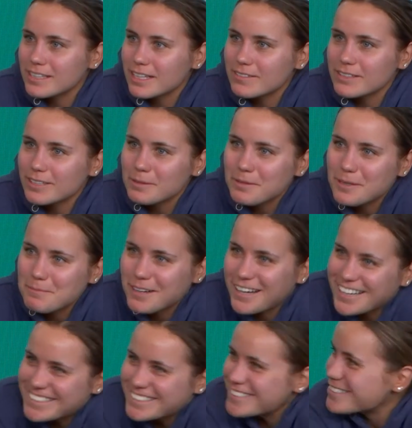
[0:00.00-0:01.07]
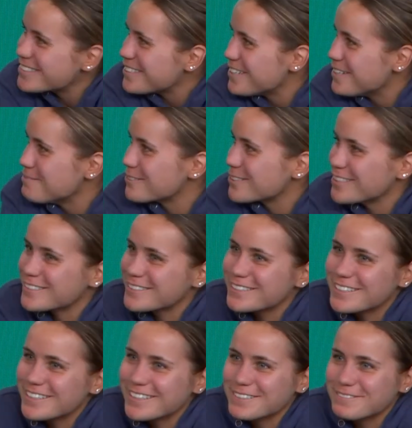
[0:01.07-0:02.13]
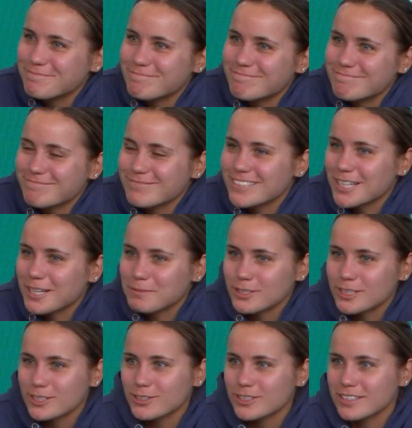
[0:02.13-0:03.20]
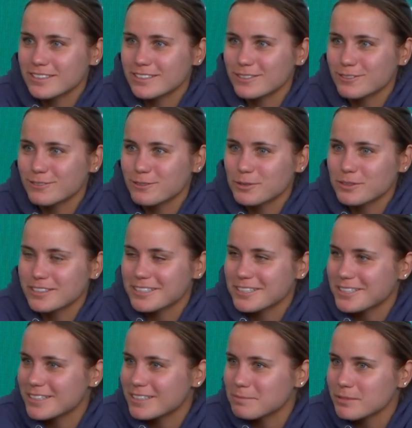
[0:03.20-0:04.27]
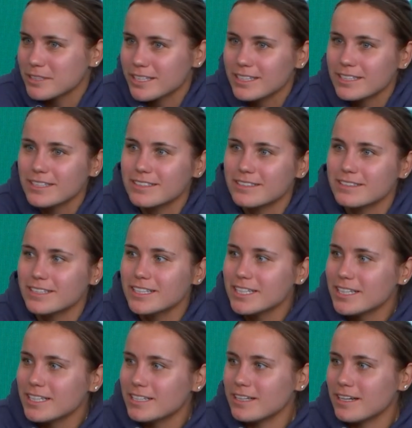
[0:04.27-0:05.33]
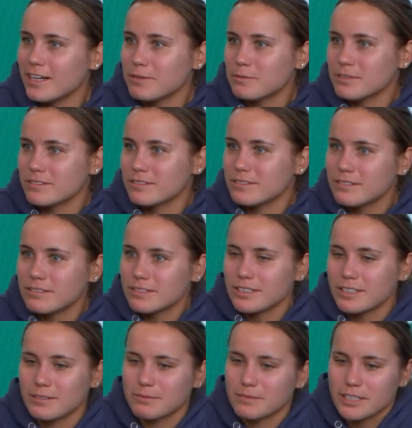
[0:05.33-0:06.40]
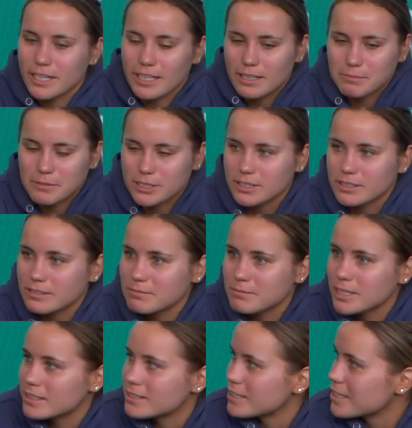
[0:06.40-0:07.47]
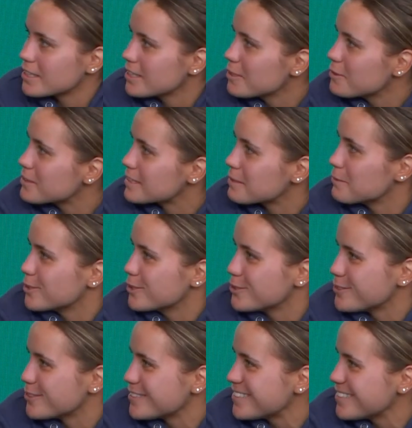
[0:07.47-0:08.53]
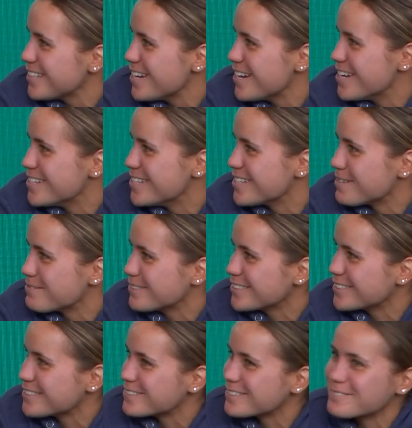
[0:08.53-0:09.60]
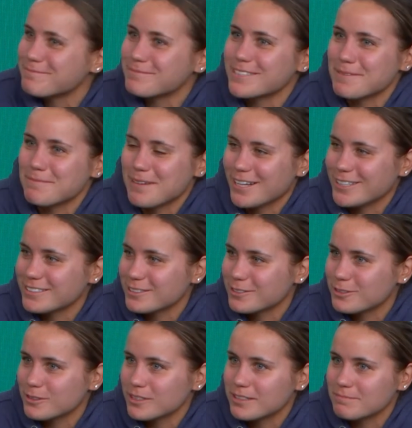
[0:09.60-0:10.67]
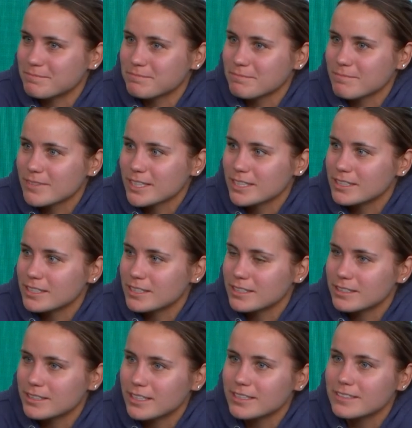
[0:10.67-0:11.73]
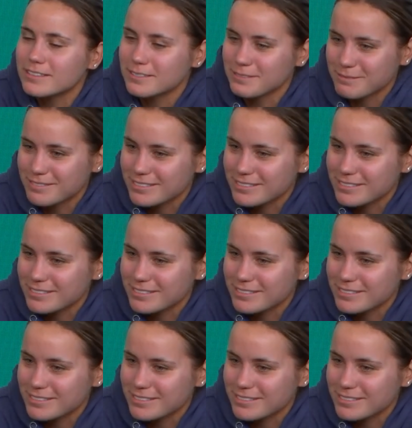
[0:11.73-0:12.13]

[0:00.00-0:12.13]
kind of not in my mind. I'm trying to, I'm just trying to focus here and play. And I would, you know, I'm just going to not say anything or else I'm going to lose. And then I'm going to get mad. So, tennis.